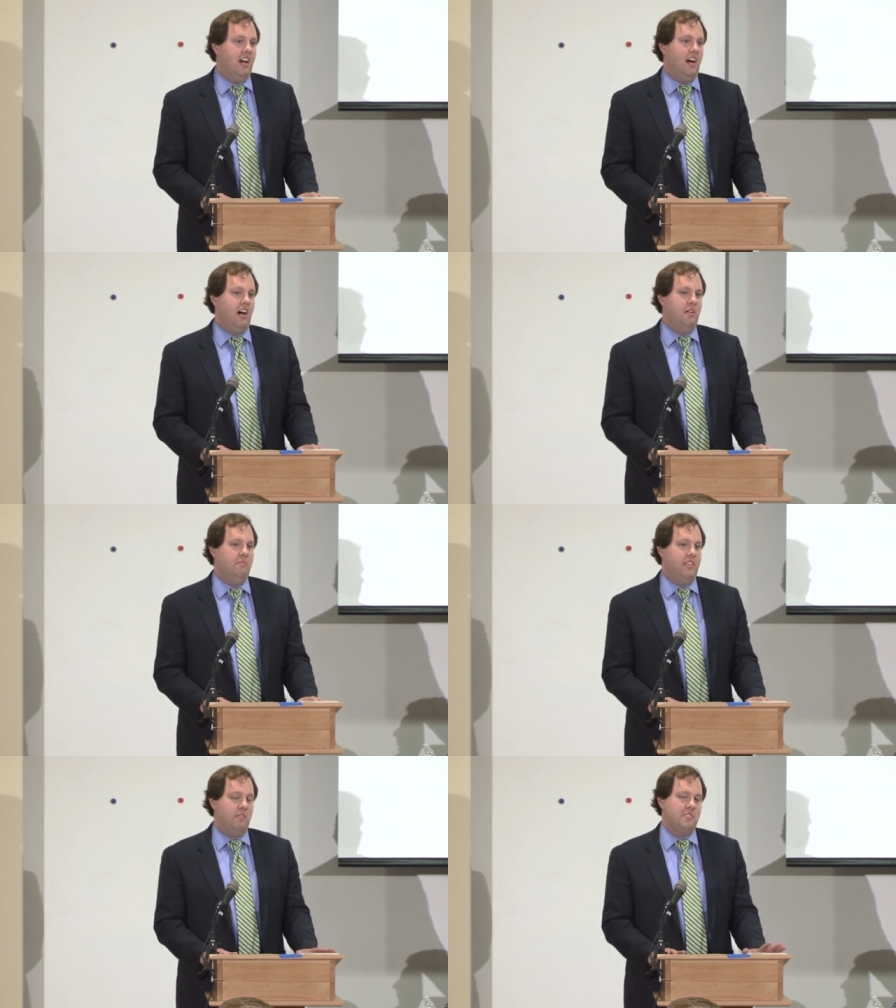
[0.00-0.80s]

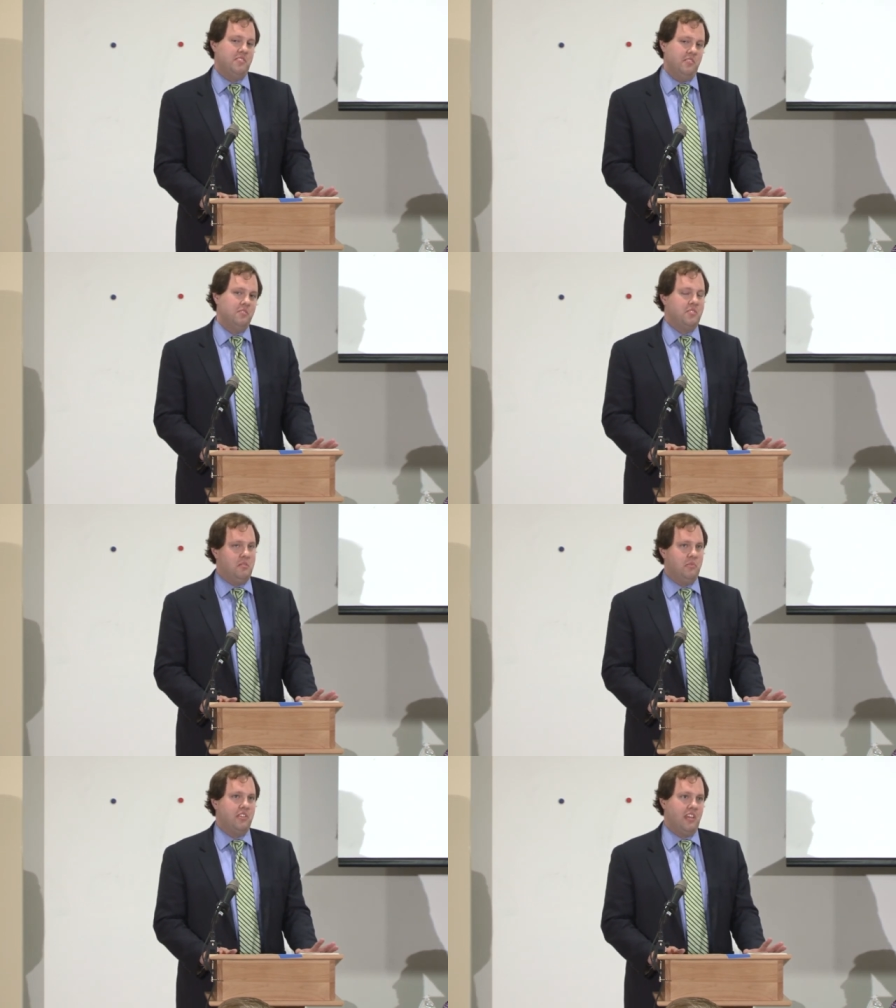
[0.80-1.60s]
That was still
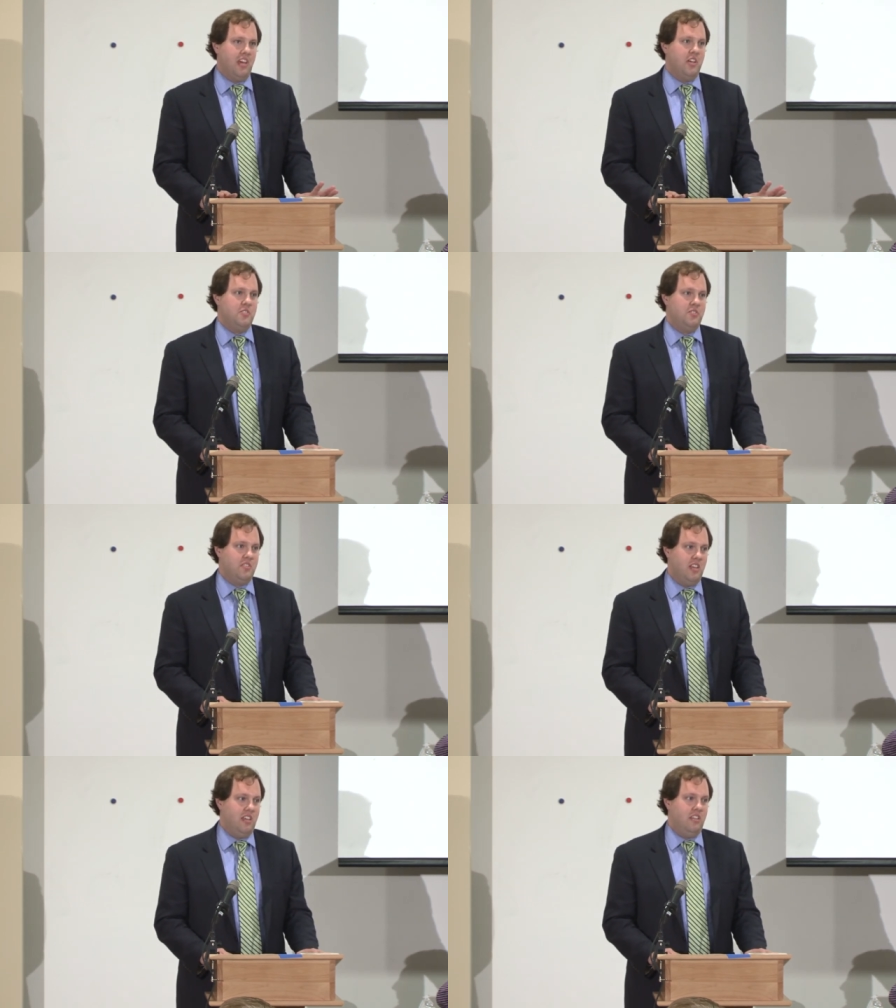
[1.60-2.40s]
somewhat the
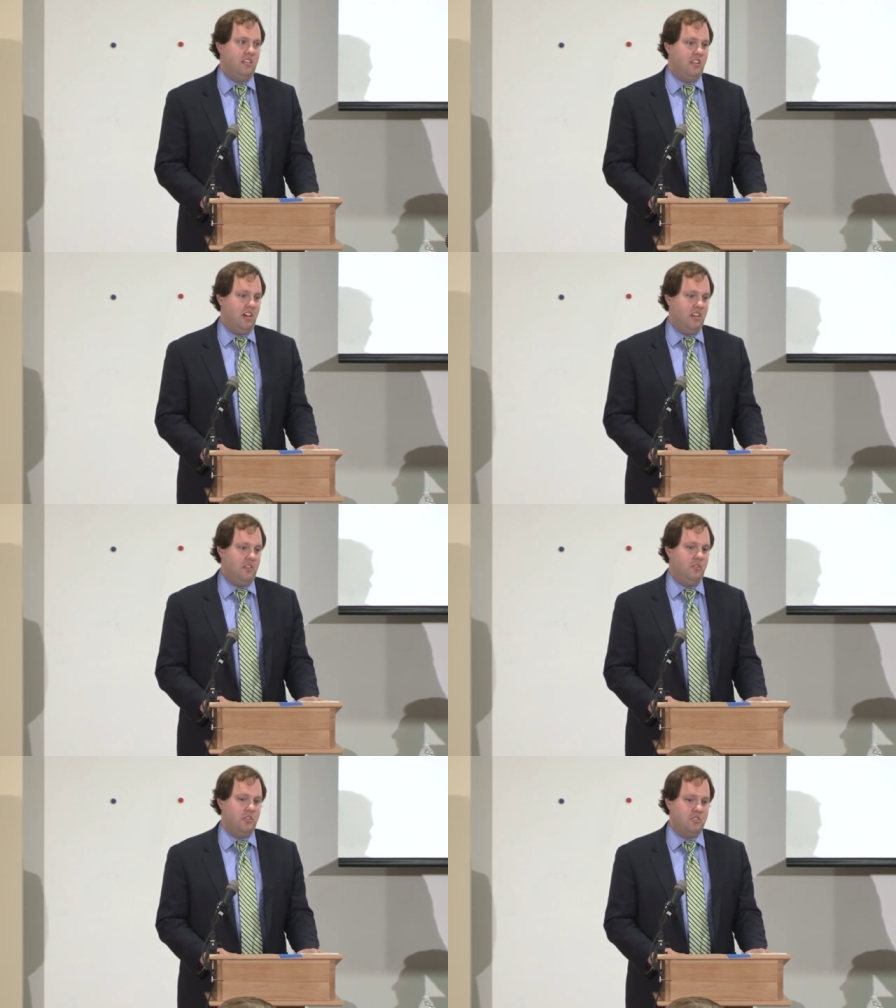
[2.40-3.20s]
case in
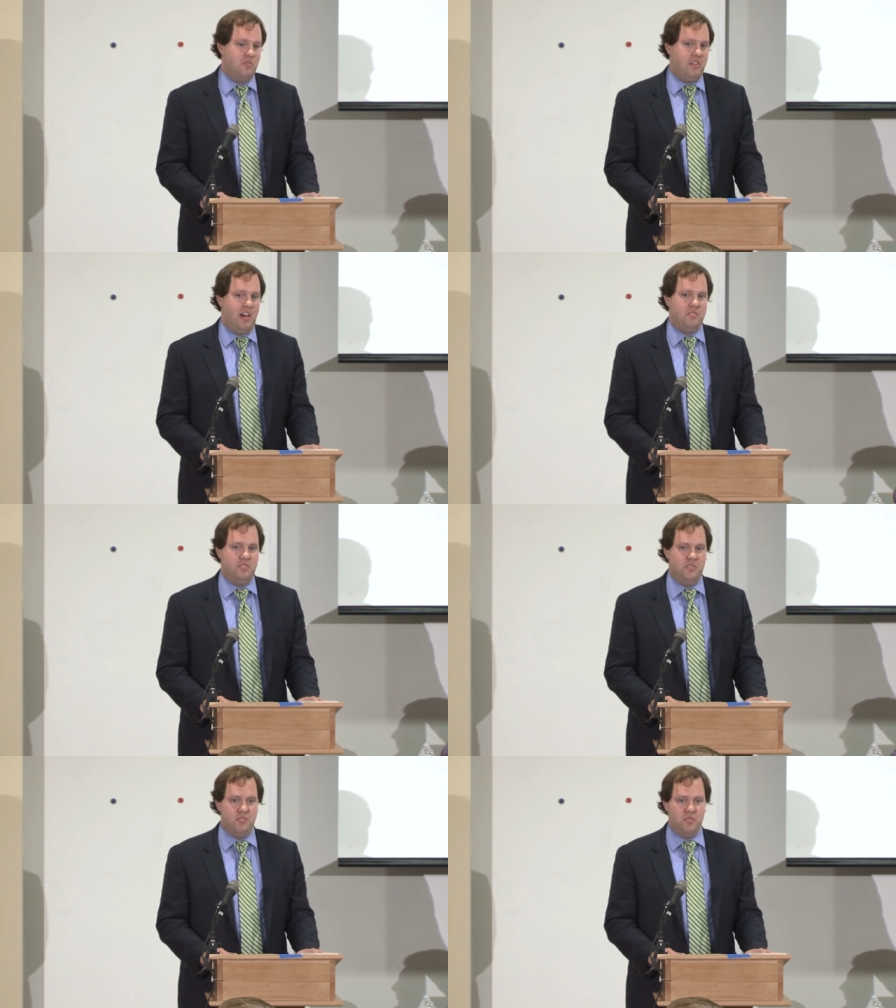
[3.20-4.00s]
the early
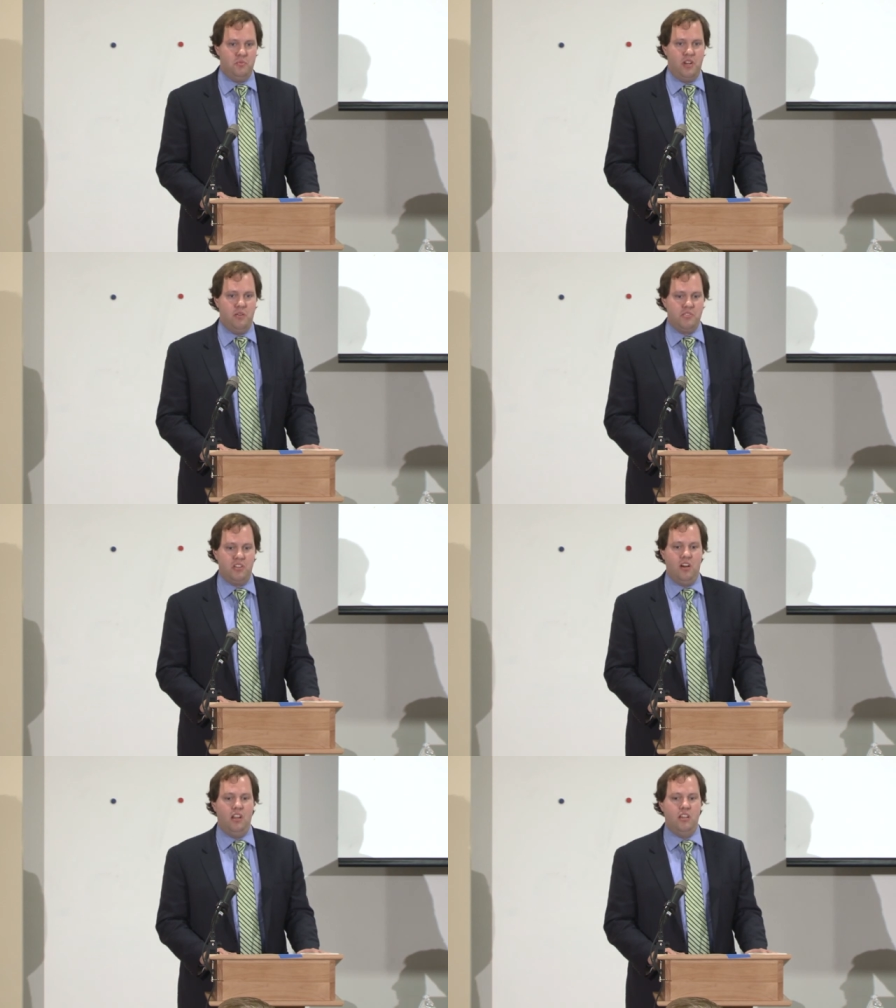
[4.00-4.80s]
2000s when I was
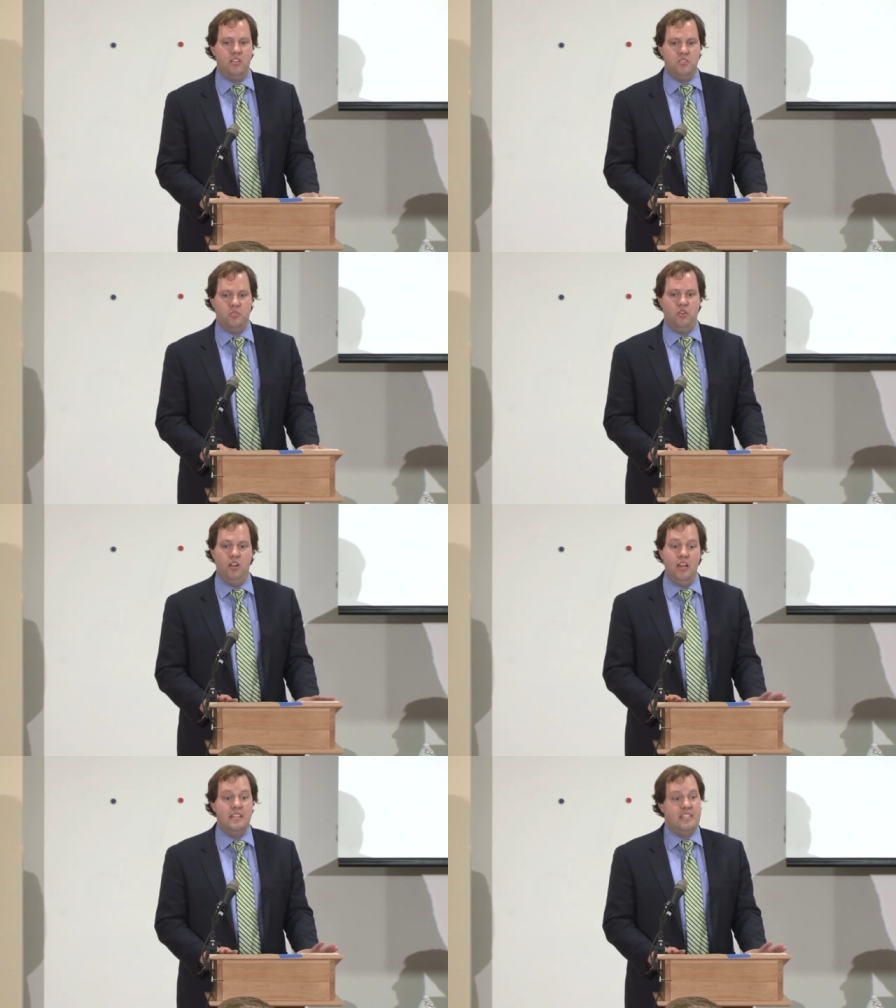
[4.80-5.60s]
in college, or
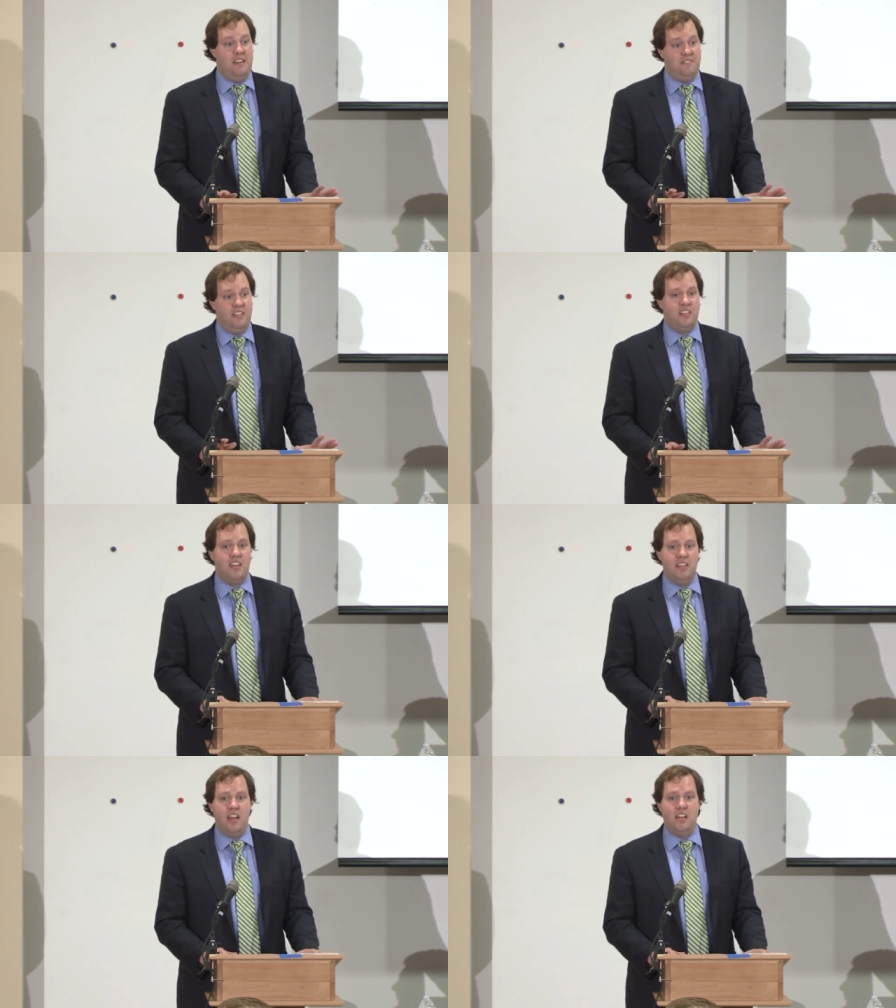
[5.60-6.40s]
definitely
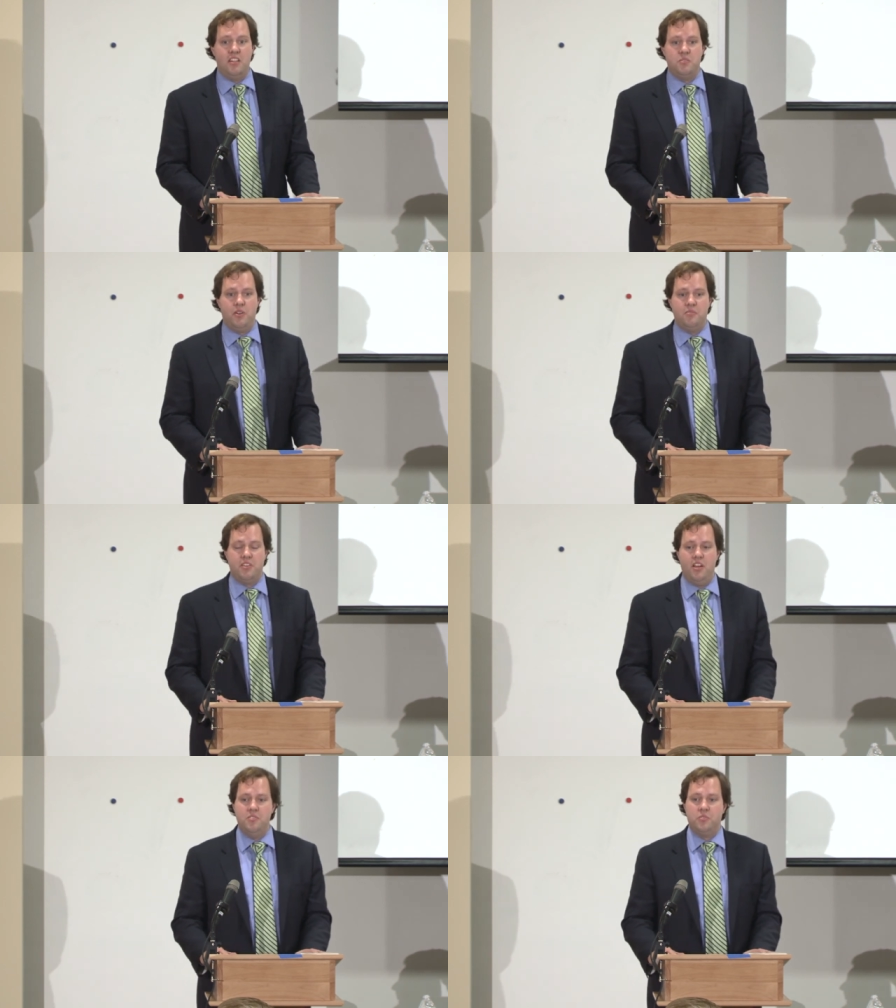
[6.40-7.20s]
in the 90s when I was
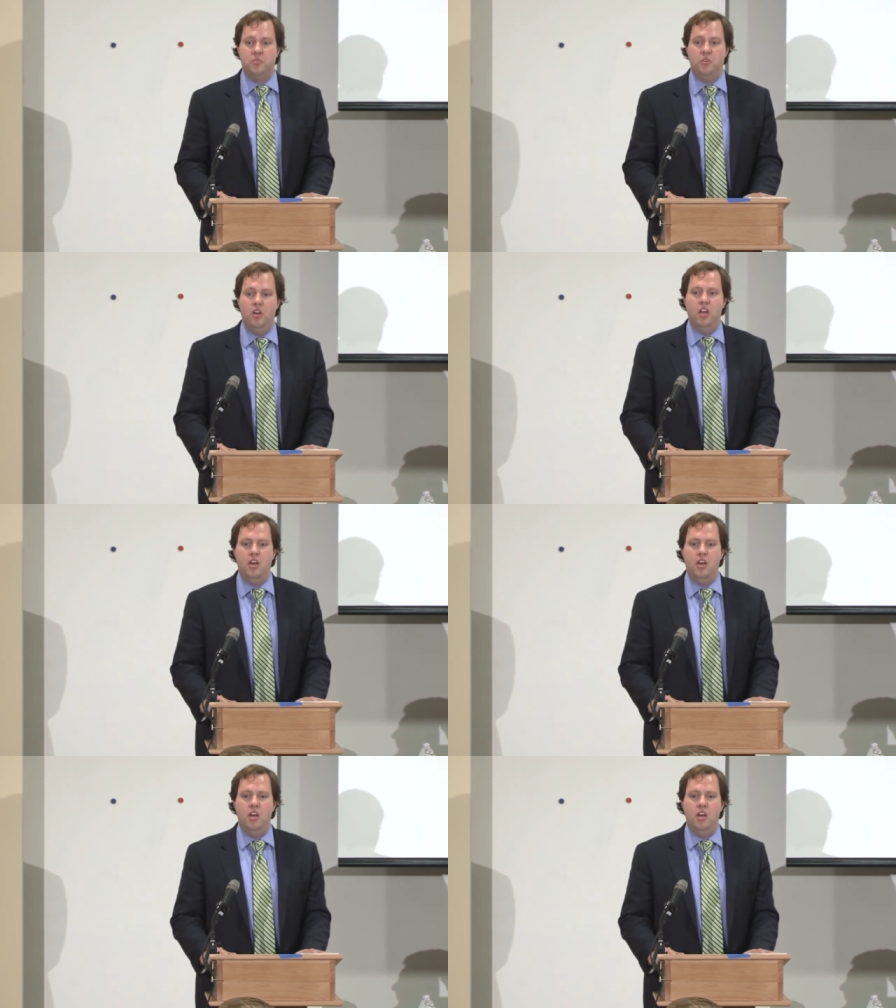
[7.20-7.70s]
in high school.